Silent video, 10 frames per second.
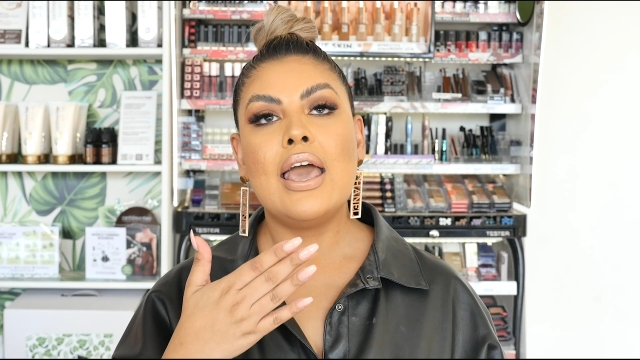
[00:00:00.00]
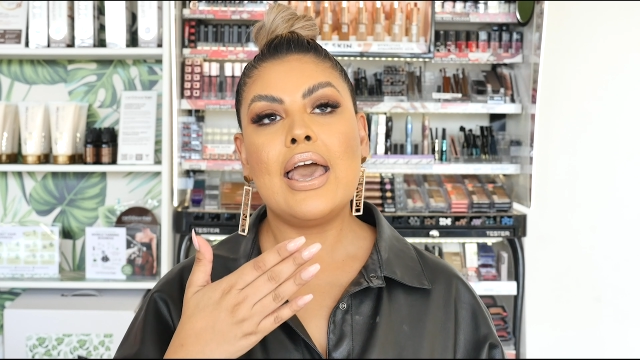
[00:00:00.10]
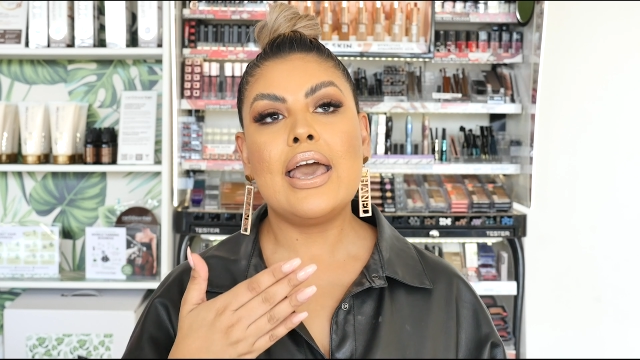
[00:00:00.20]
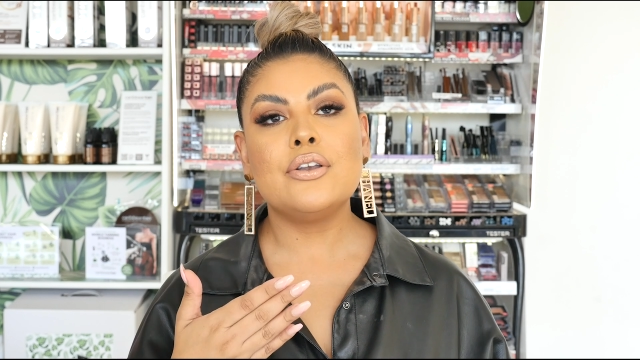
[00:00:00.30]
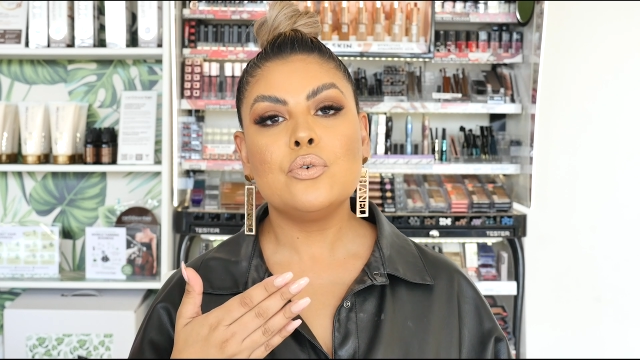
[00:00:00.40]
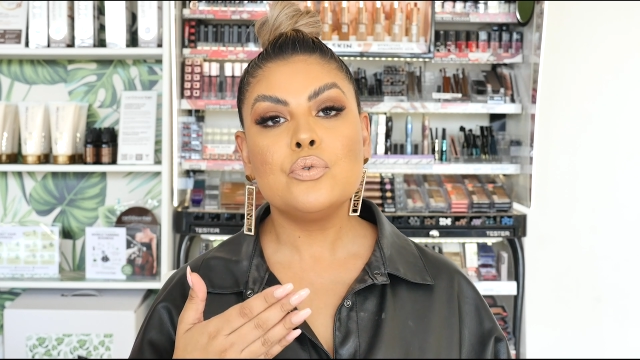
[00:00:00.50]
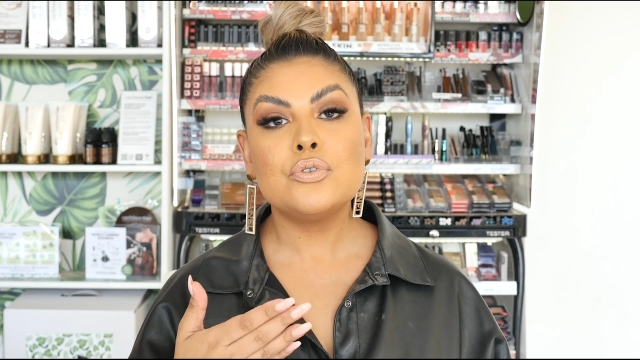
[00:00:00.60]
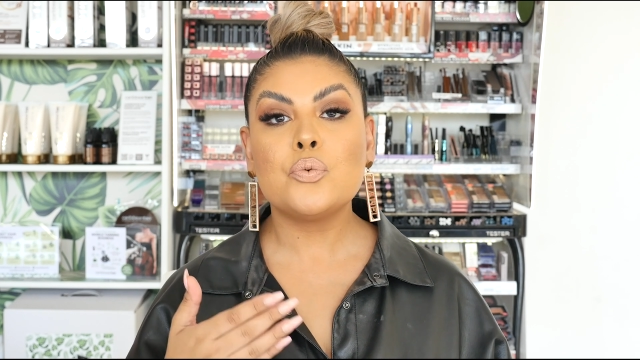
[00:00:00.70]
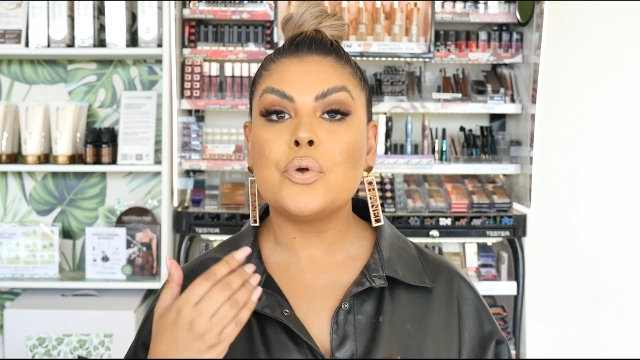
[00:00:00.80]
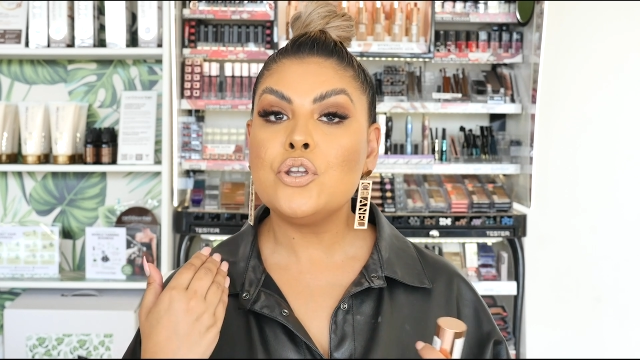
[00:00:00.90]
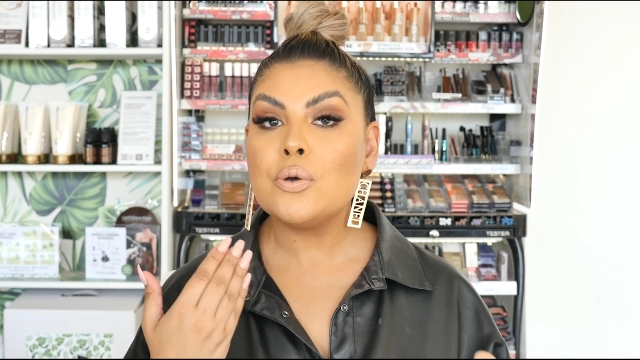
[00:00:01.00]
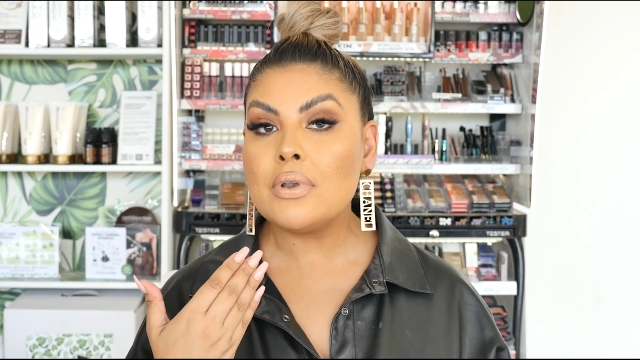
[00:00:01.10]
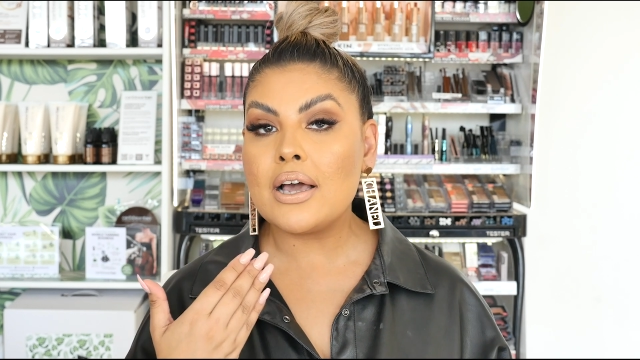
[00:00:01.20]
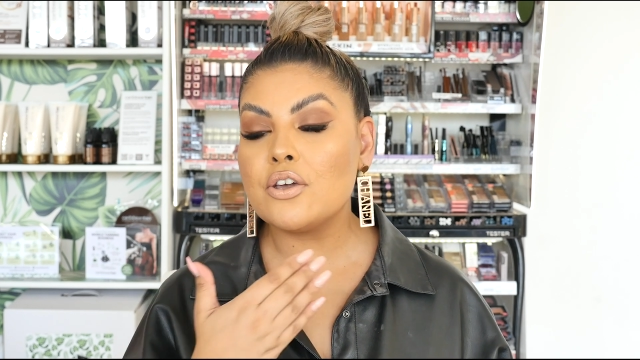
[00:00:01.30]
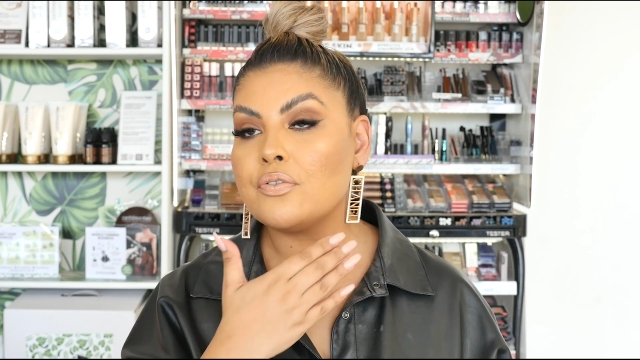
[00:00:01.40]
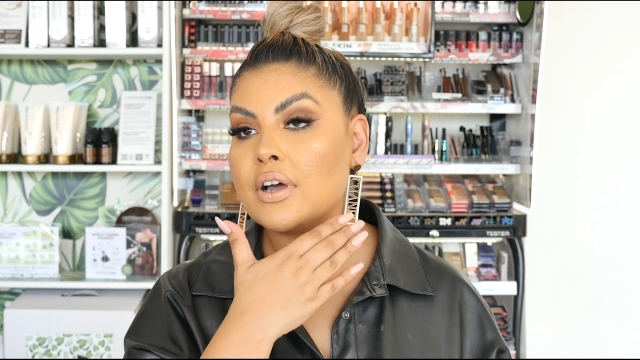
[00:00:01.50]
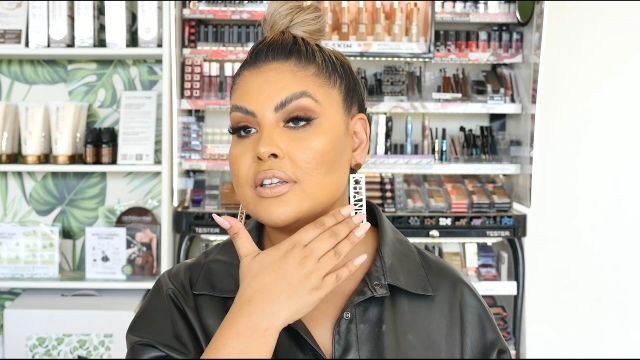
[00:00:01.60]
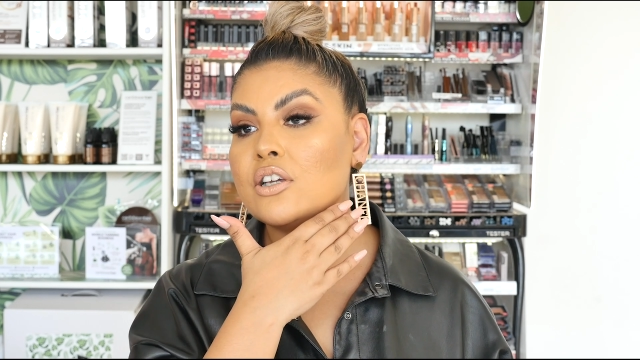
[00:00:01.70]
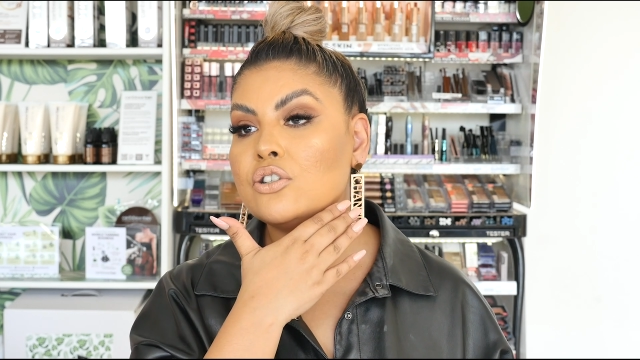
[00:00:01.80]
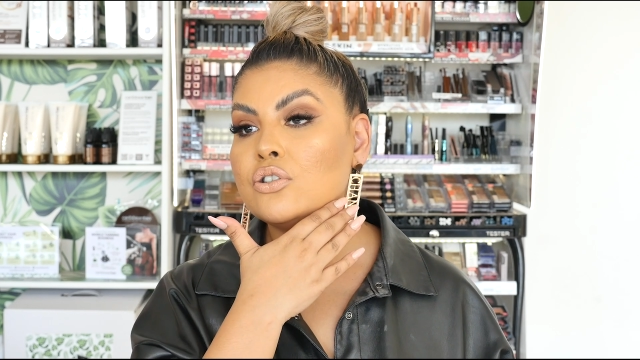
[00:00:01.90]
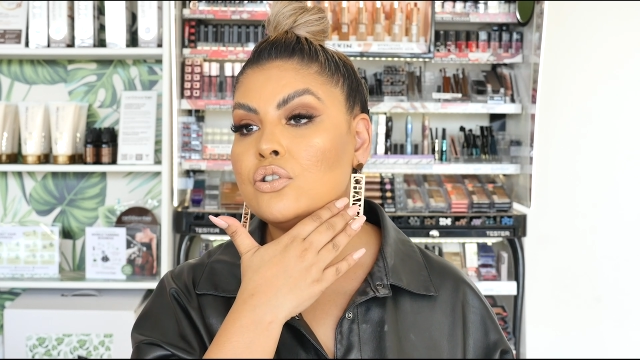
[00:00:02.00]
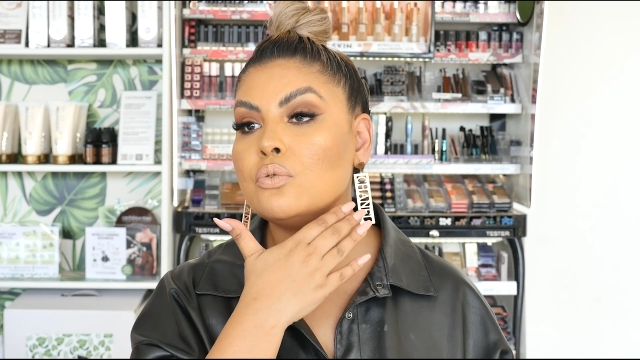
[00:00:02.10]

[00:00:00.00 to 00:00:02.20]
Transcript: And also when you apply your foundation,